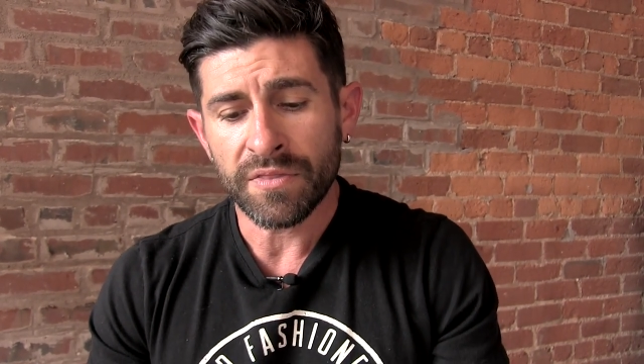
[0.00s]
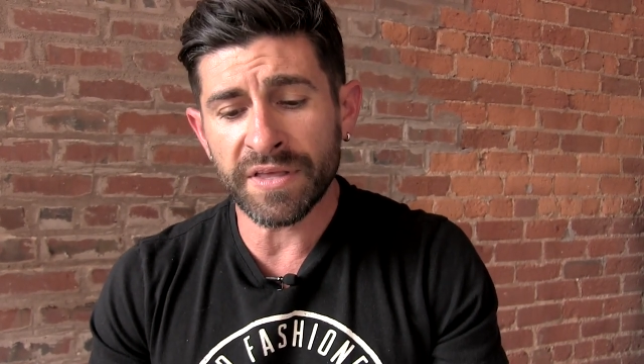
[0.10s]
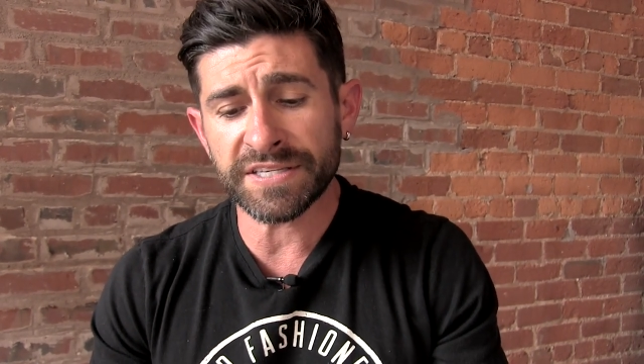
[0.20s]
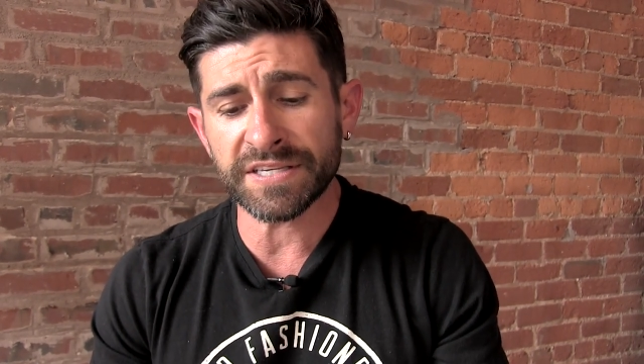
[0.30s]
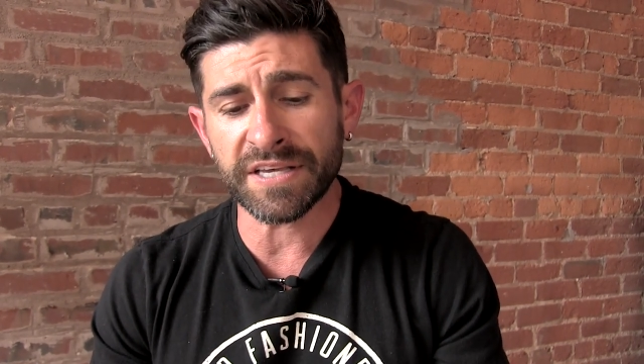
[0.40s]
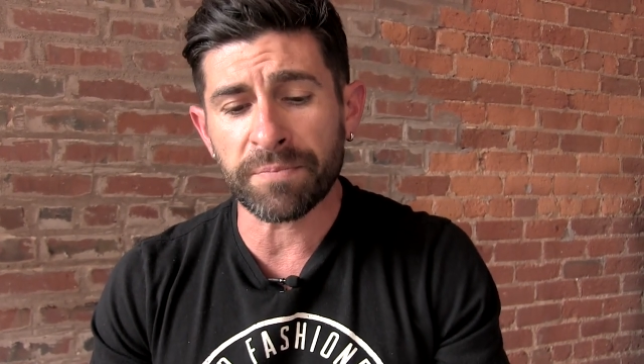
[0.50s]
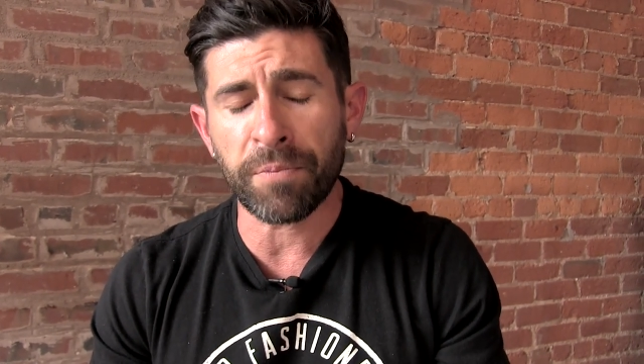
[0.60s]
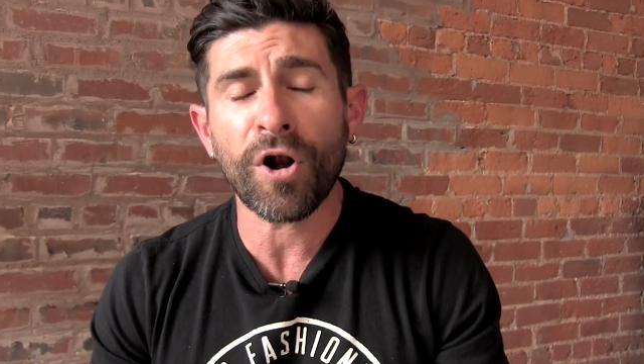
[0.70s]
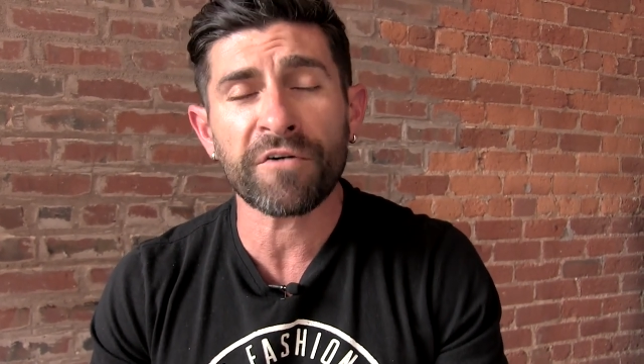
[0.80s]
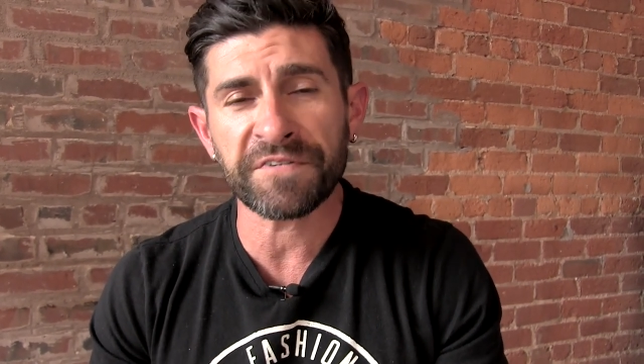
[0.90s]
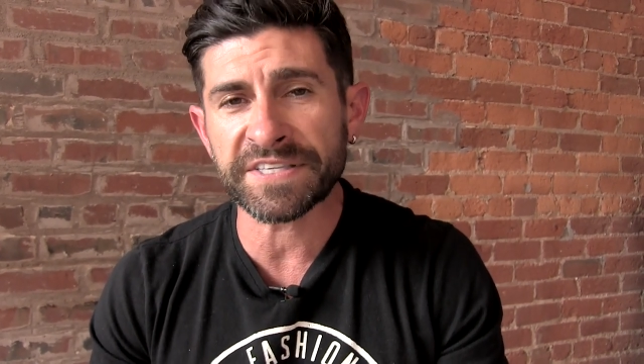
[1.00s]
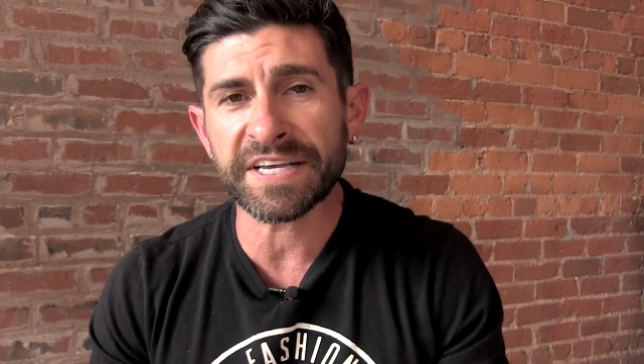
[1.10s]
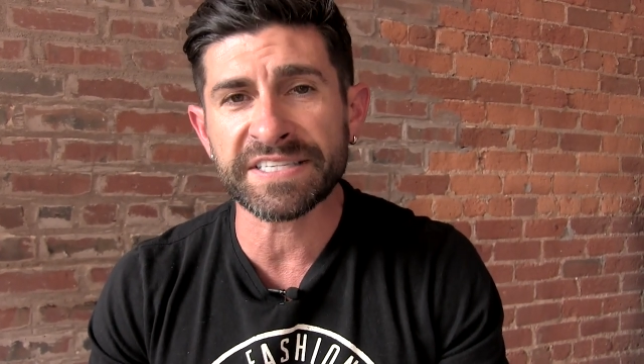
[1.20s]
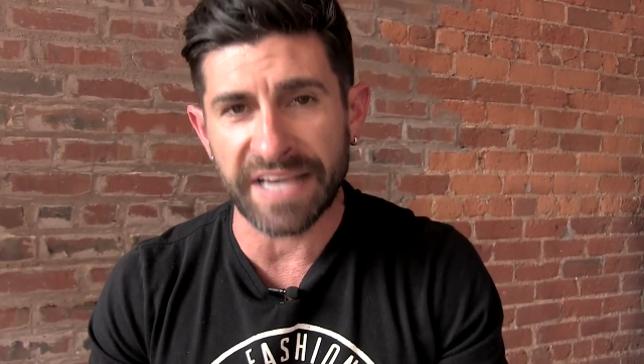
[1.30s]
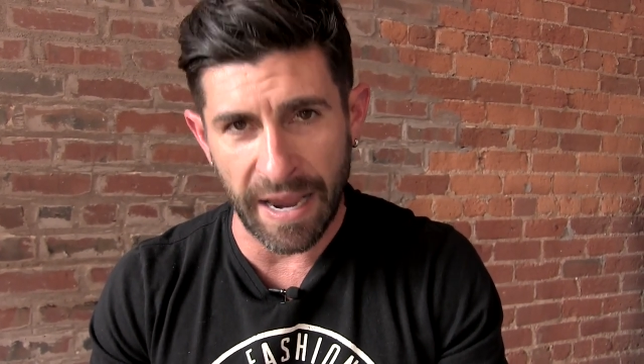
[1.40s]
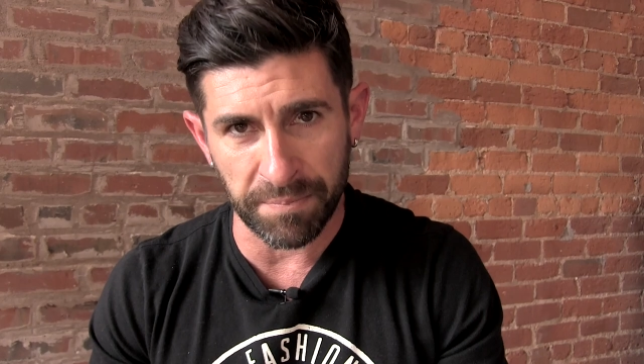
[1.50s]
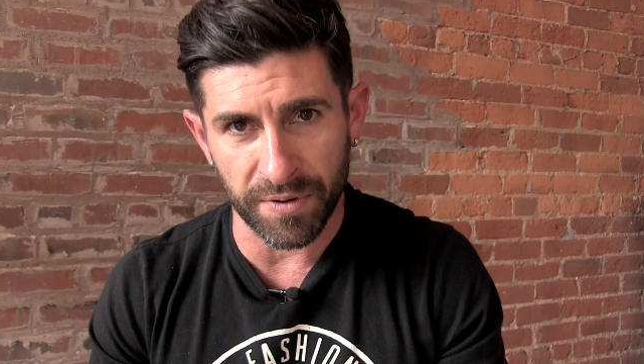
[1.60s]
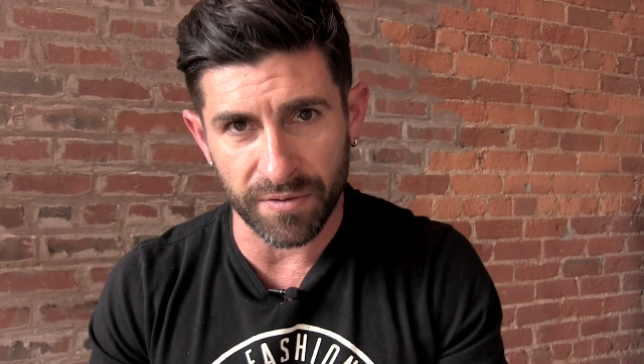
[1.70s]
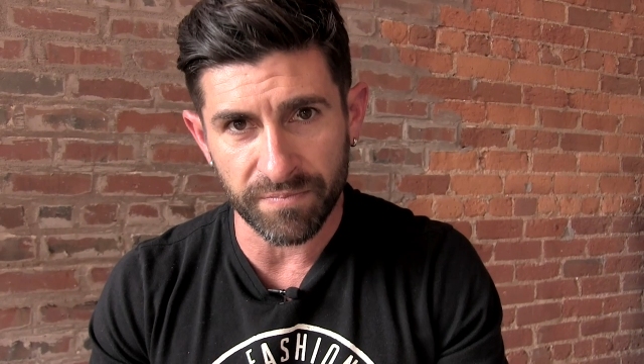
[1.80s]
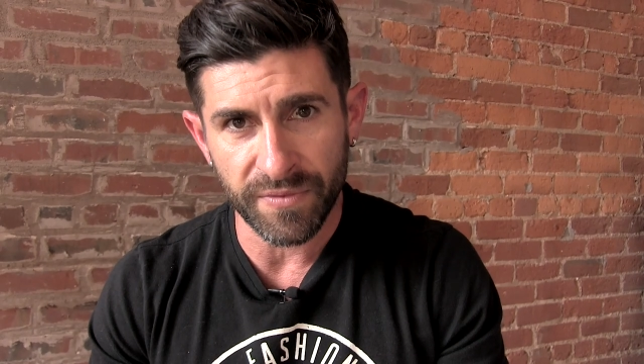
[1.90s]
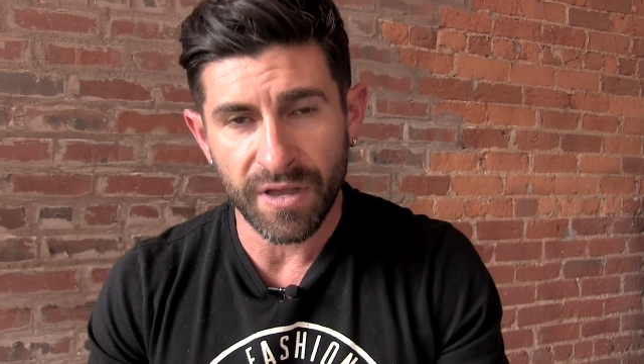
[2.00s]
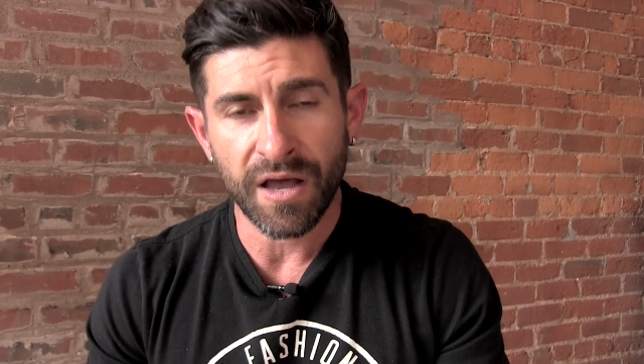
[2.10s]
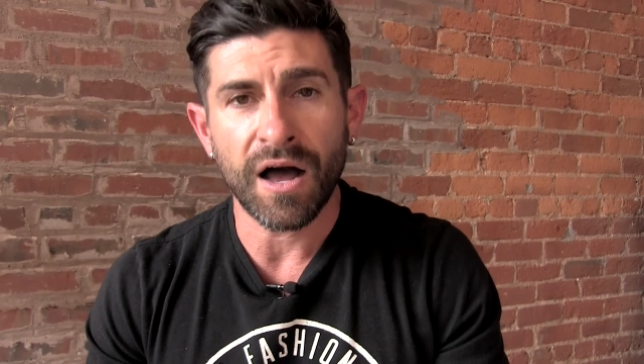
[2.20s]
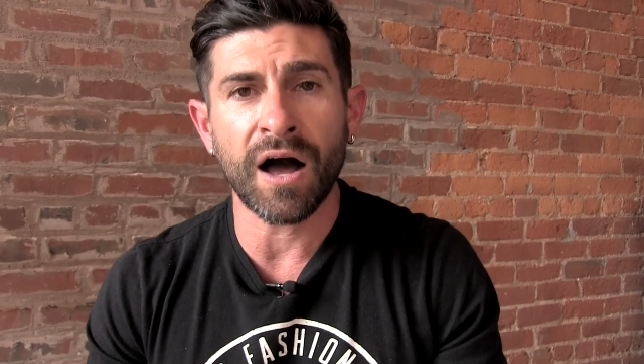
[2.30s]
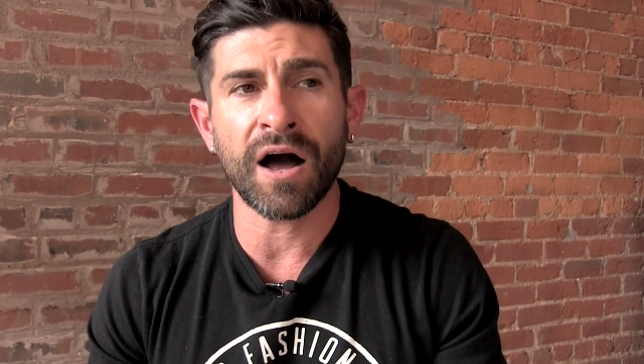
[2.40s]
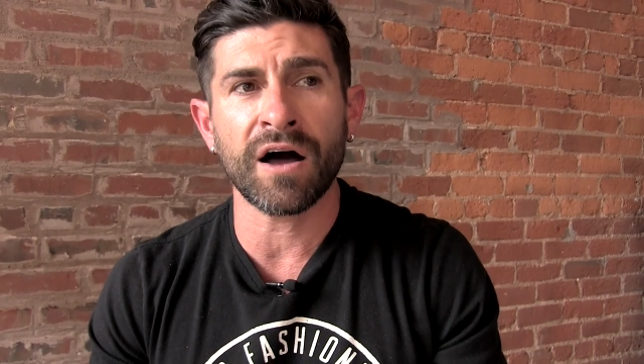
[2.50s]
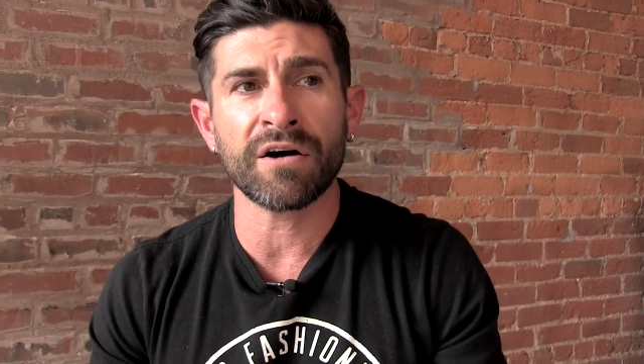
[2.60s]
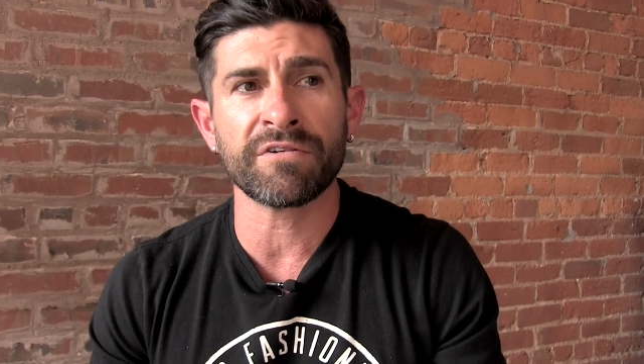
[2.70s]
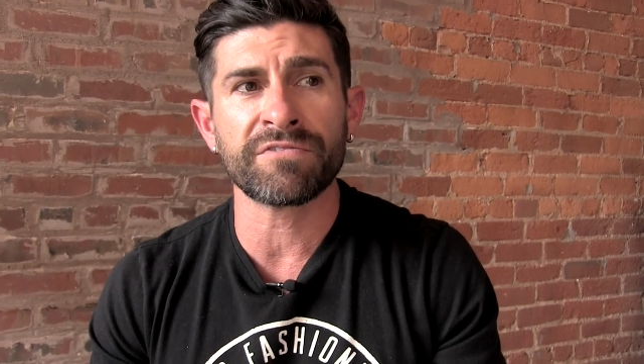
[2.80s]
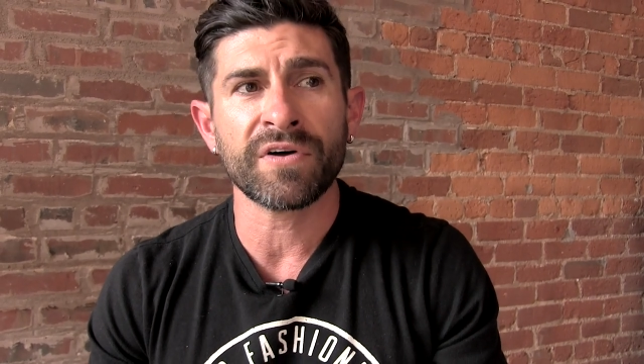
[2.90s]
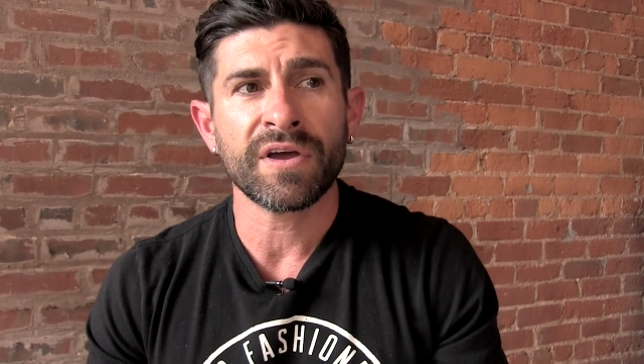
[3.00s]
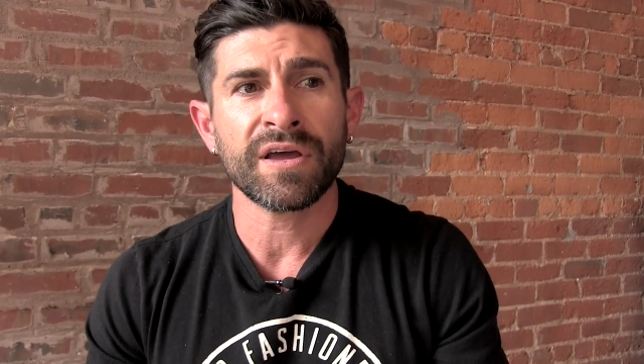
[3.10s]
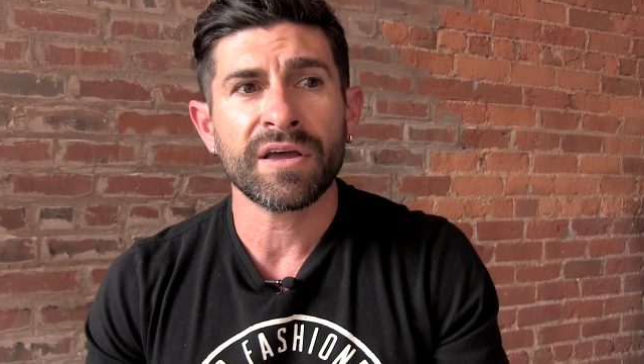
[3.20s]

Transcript: This is a perfect example of